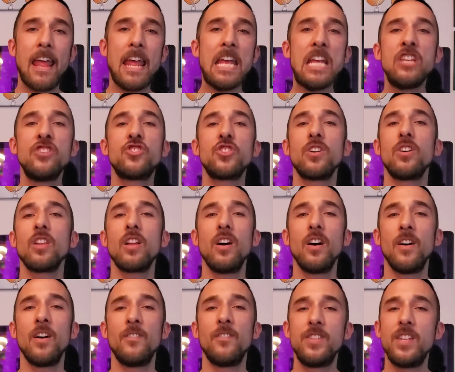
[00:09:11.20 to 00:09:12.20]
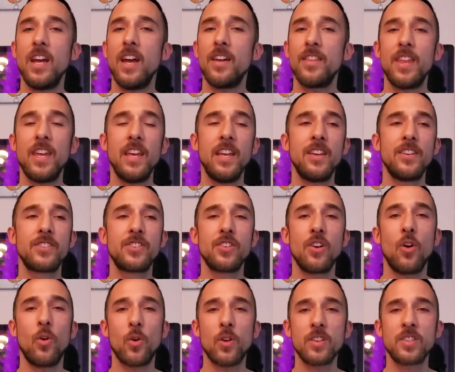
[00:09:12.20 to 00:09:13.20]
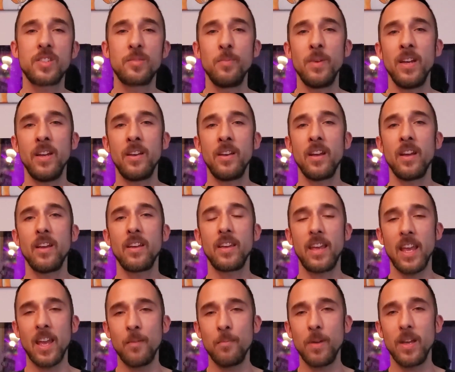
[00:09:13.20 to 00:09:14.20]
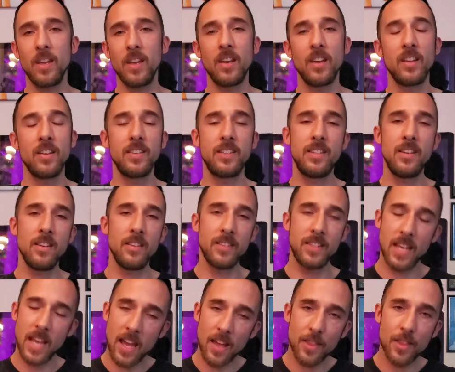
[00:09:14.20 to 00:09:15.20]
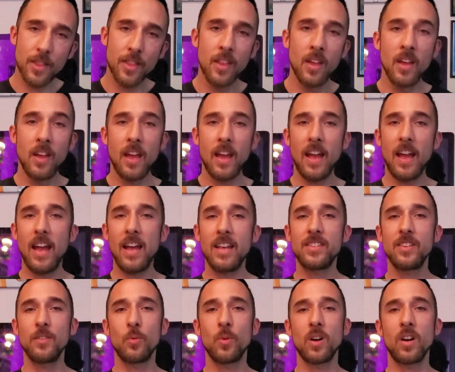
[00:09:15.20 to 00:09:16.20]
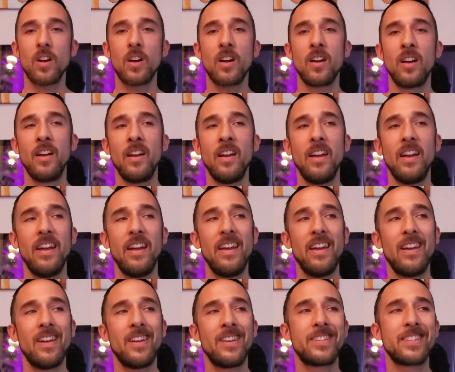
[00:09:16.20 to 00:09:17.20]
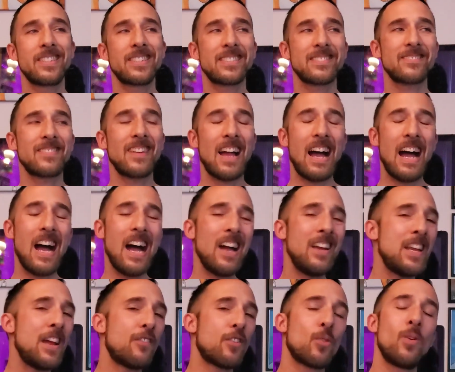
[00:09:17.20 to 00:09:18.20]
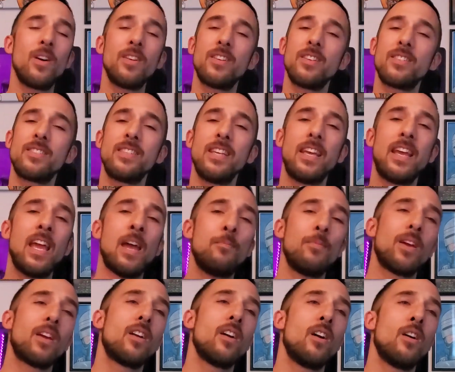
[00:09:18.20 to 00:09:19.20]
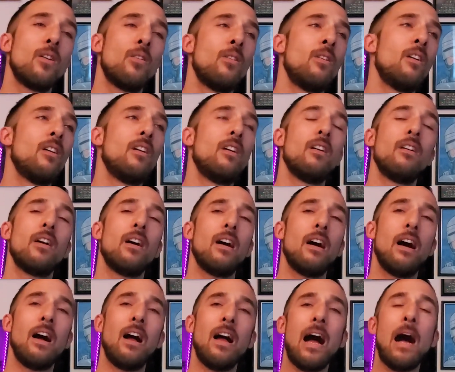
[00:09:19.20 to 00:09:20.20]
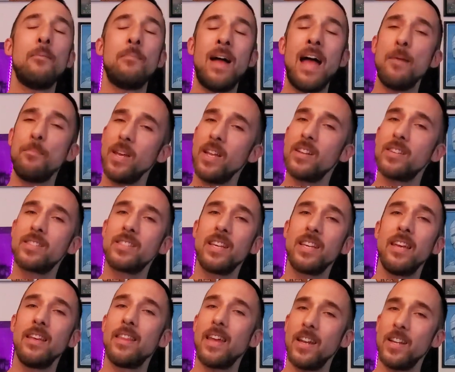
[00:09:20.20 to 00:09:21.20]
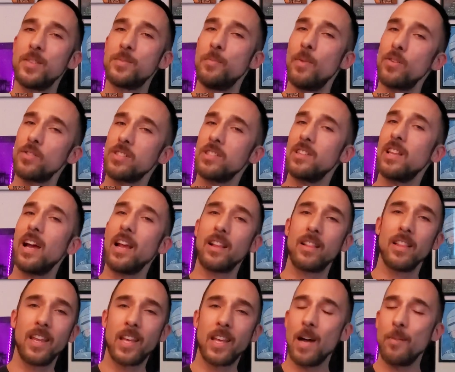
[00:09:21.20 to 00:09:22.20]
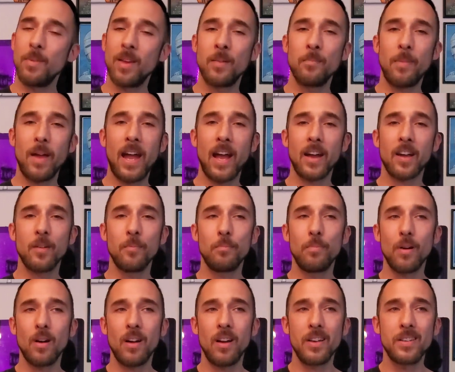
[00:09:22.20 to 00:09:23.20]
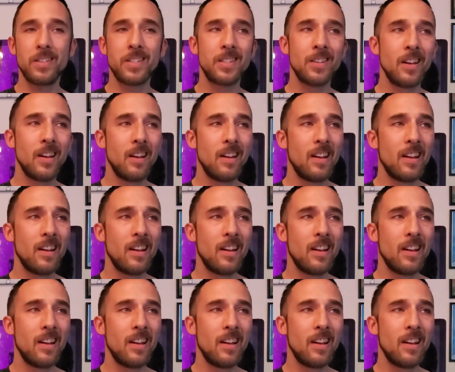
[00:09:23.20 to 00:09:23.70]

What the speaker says: angel of death, his horseman, Gambit, death, as it were. And I never wanted to see Gambit go. I'm happy to see that he's most likely coming back, but